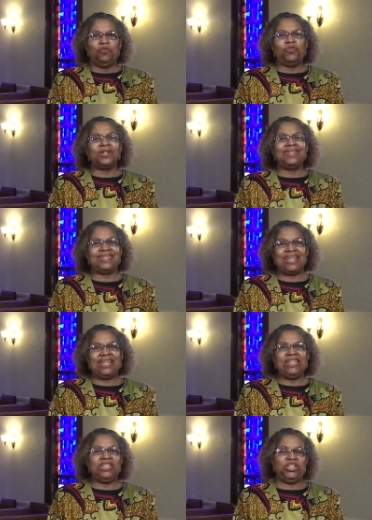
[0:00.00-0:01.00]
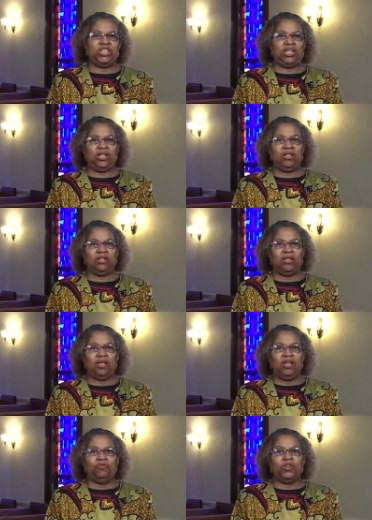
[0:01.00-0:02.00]
For it is easy
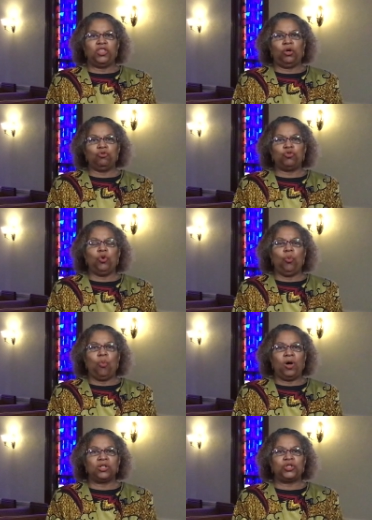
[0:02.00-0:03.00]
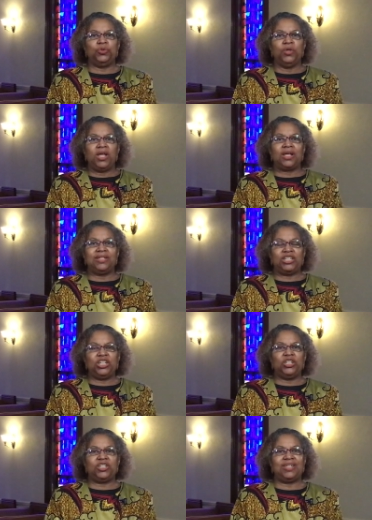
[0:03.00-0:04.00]
for those who want to
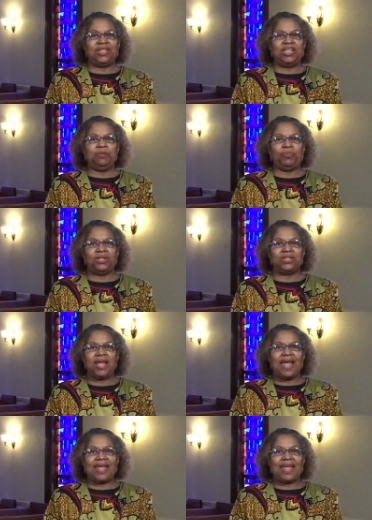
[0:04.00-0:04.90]
continue to keep us